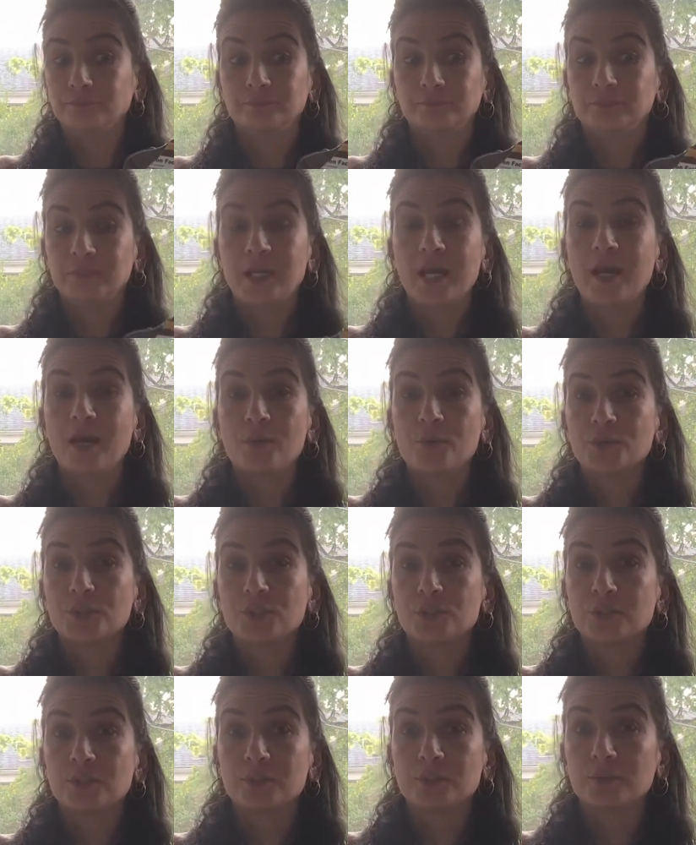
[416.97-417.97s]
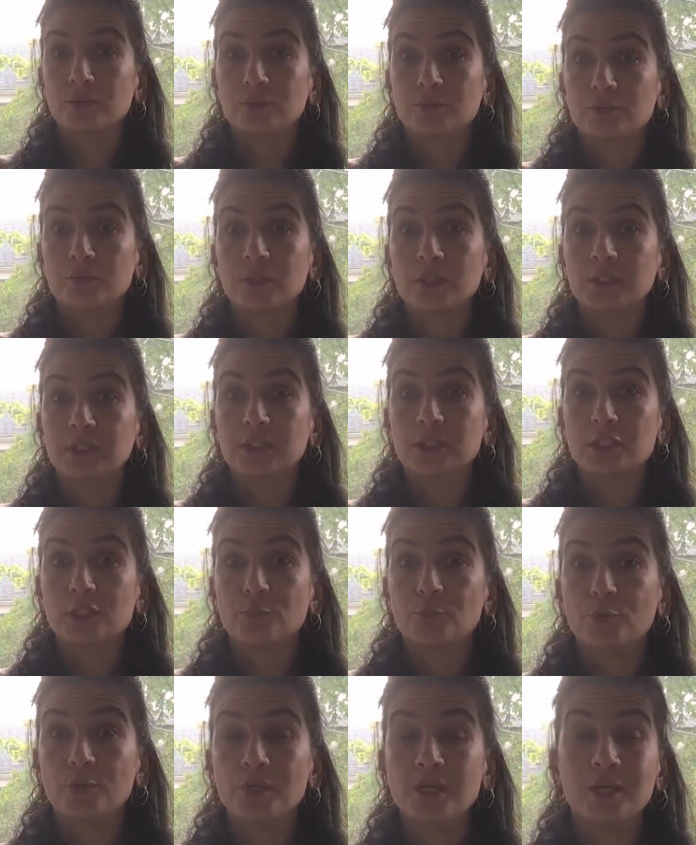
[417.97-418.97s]
Yeah, I was really
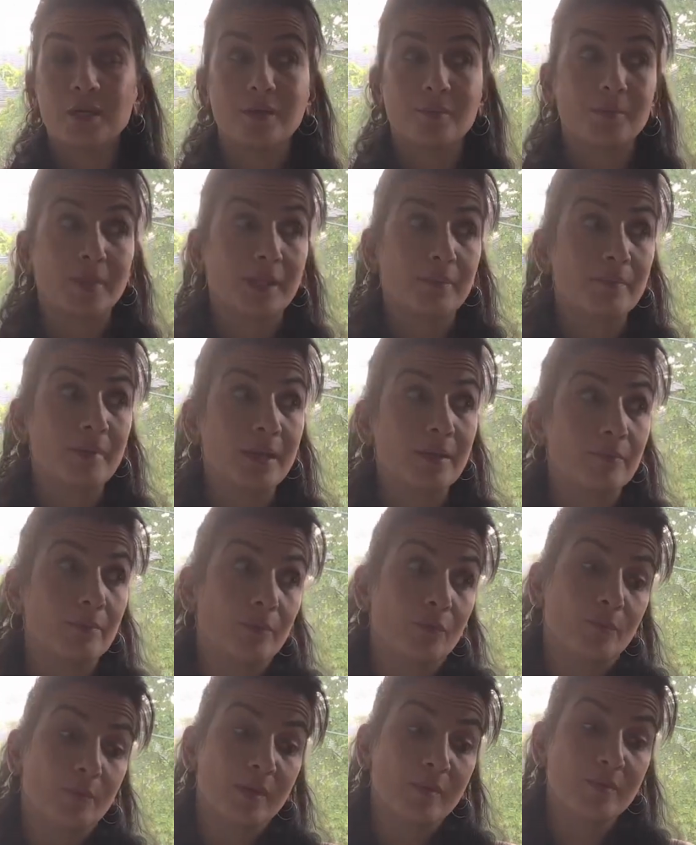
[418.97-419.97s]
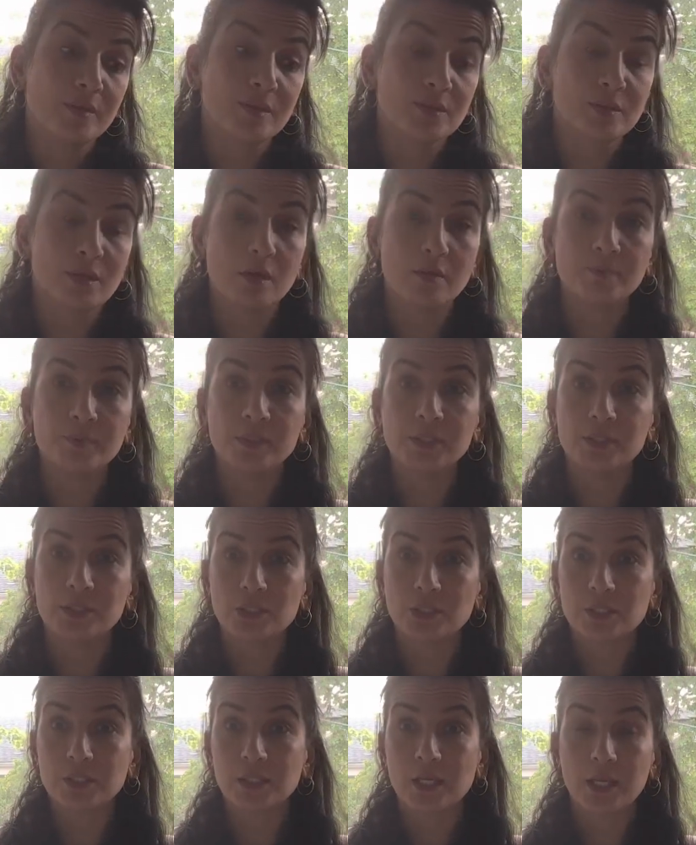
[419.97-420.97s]
disappointed. I'm like, man, well, maybe this company is
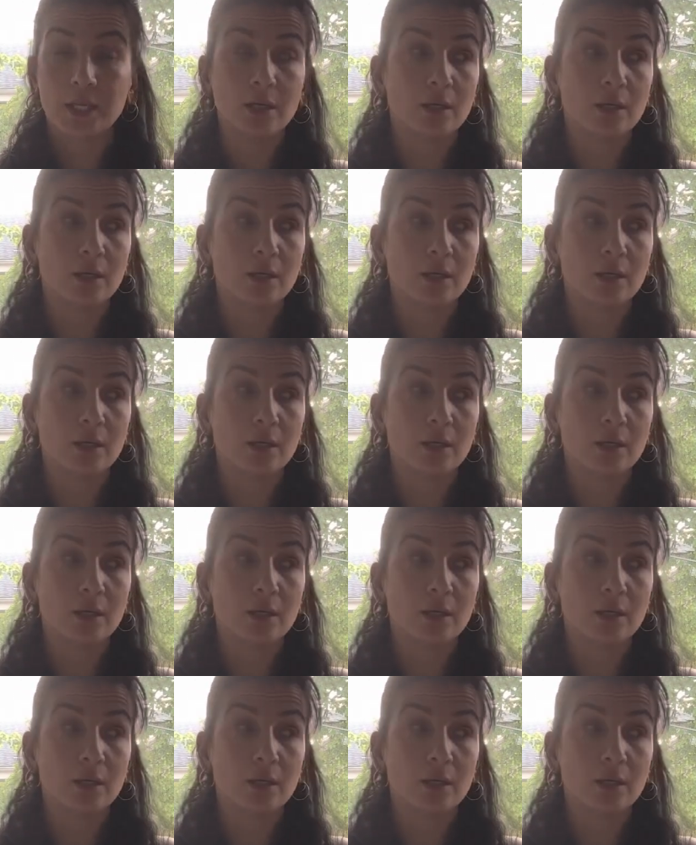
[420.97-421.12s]
just like